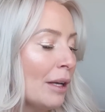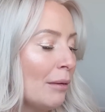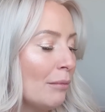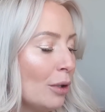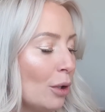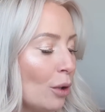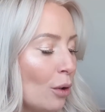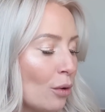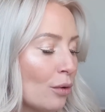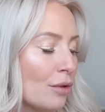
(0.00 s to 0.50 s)

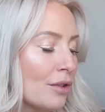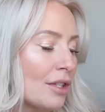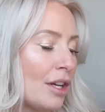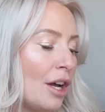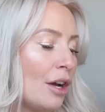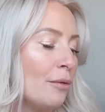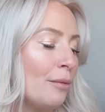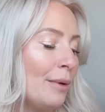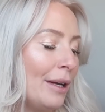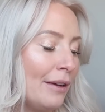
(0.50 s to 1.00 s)
But
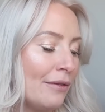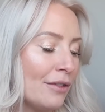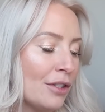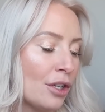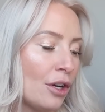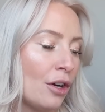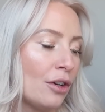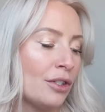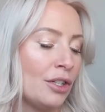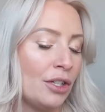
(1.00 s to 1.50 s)
also we have
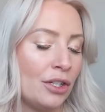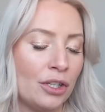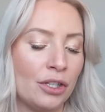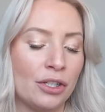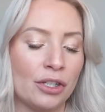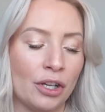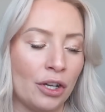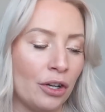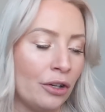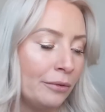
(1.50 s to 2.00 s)
started to
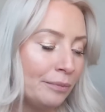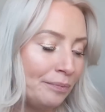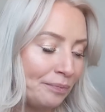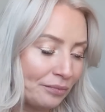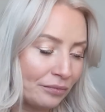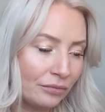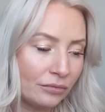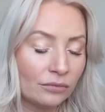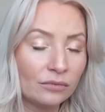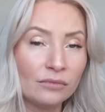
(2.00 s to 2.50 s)
do
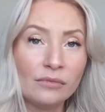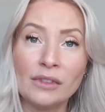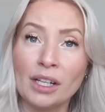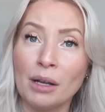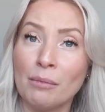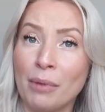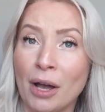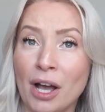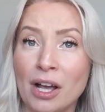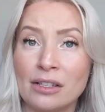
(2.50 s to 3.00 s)

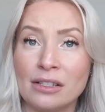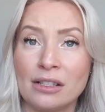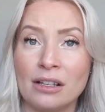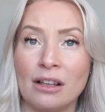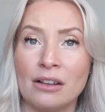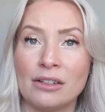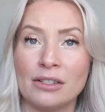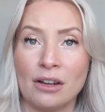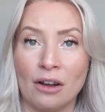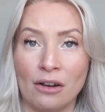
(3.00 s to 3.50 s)

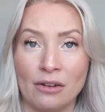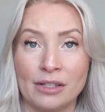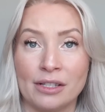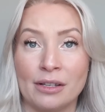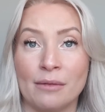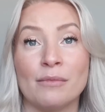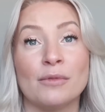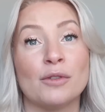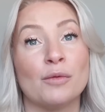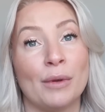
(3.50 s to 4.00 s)
personalized
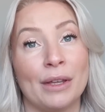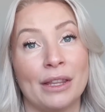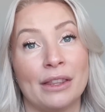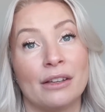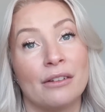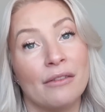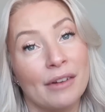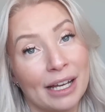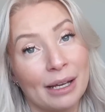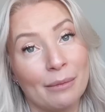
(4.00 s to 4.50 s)
items with
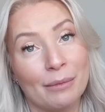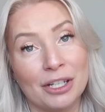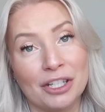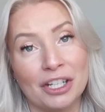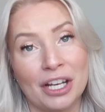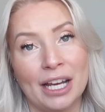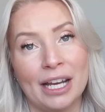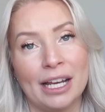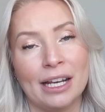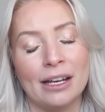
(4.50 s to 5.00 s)
the Cricut
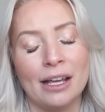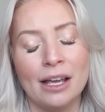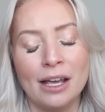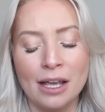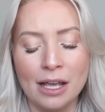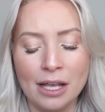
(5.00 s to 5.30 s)
machine.